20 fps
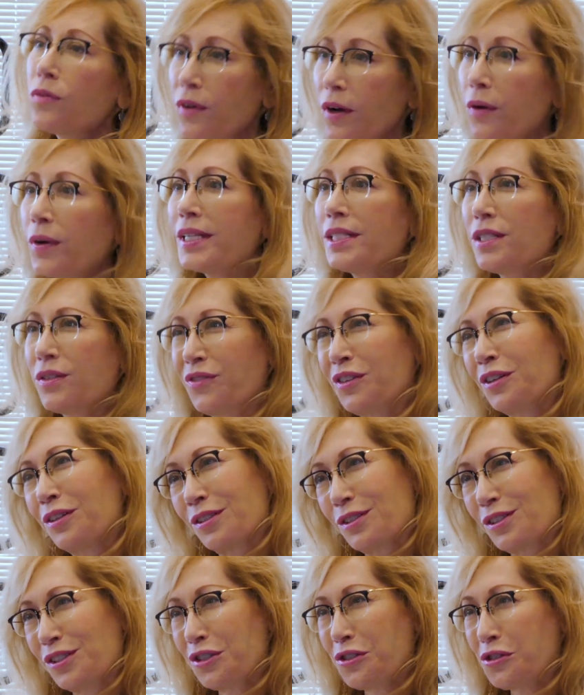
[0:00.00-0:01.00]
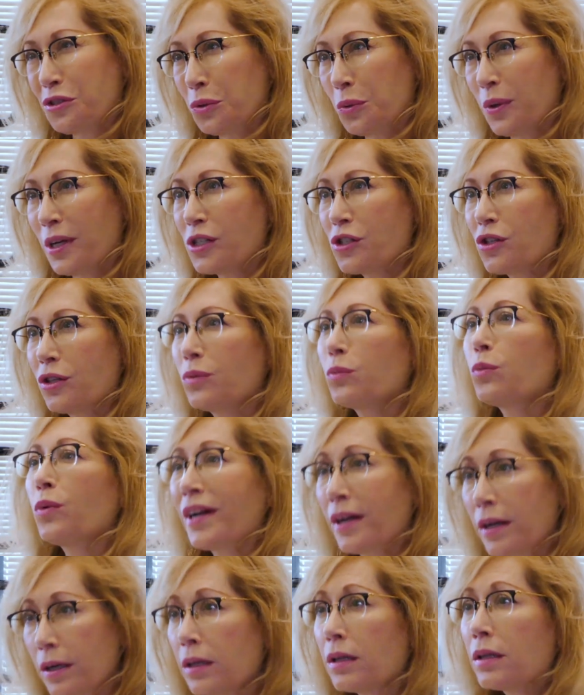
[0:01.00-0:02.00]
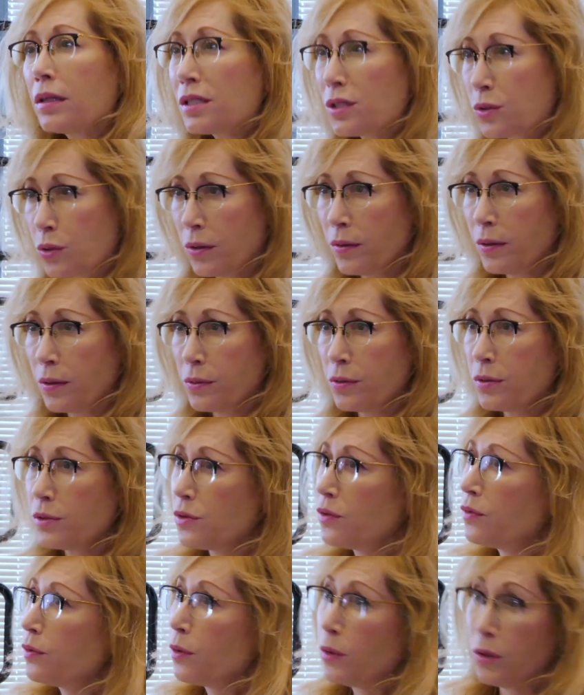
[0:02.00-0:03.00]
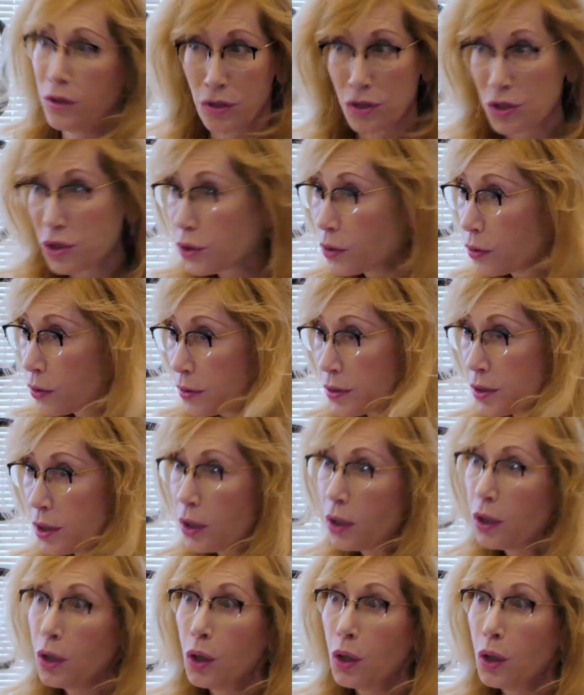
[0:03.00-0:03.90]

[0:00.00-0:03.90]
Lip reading: Very difficult situation where the store owners are concerned.